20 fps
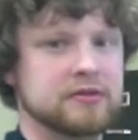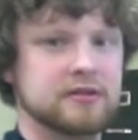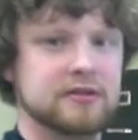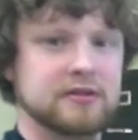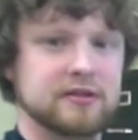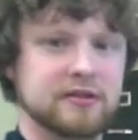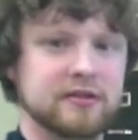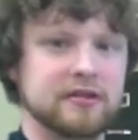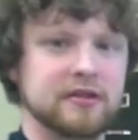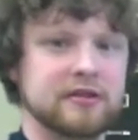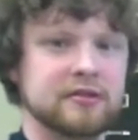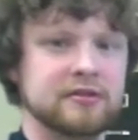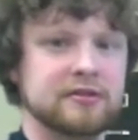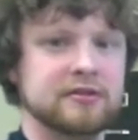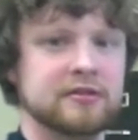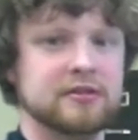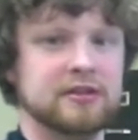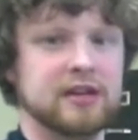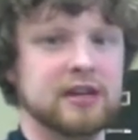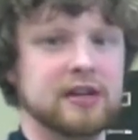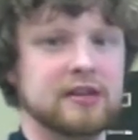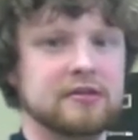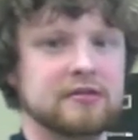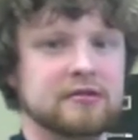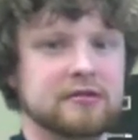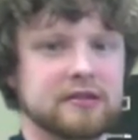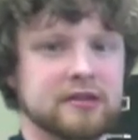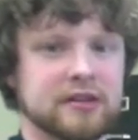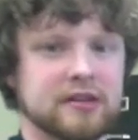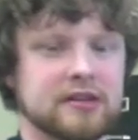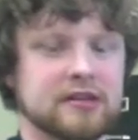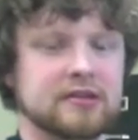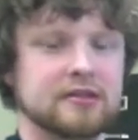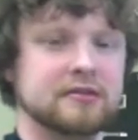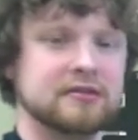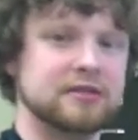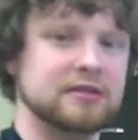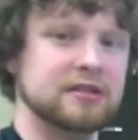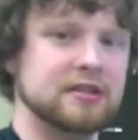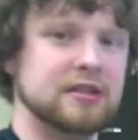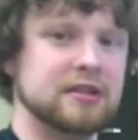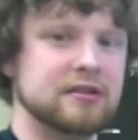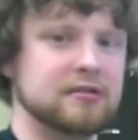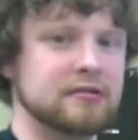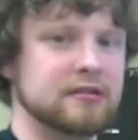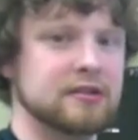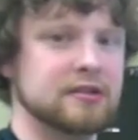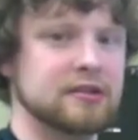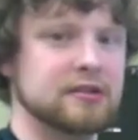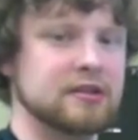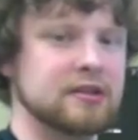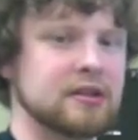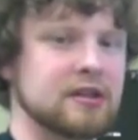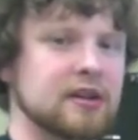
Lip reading: So there's your standard C, right?